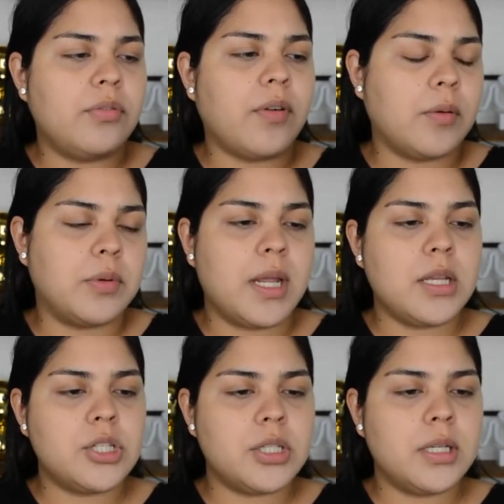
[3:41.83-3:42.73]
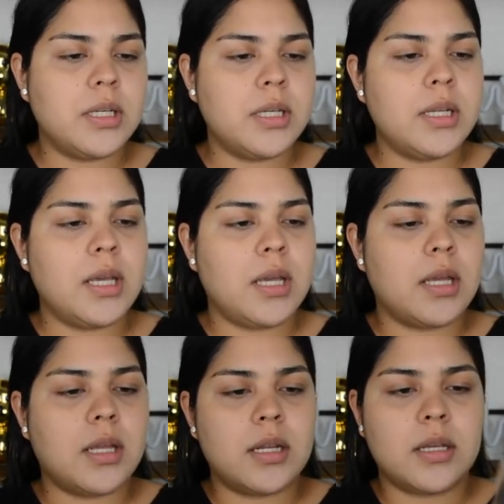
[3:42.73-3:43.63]
Foundation,
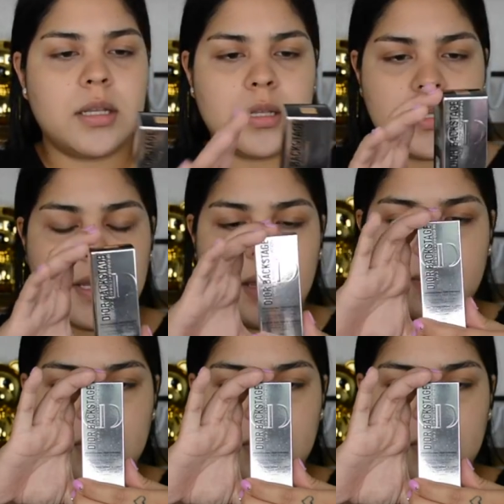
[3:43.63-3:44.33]
and same